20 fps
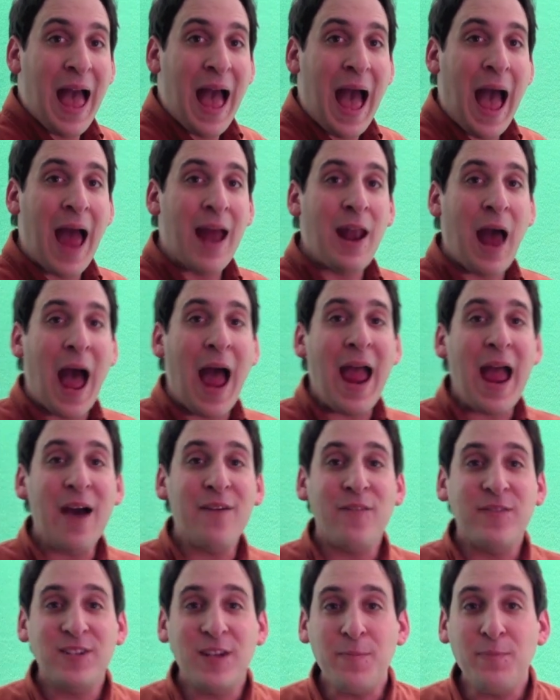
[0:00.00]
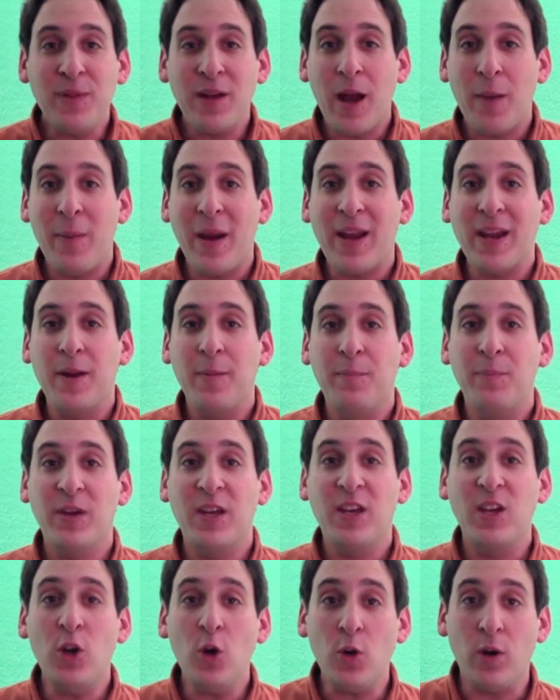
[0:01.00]
And I have something on my
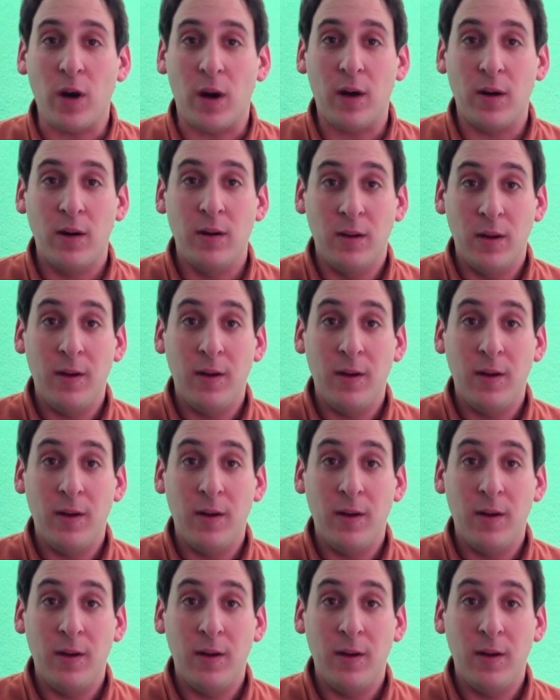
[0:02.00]
computer,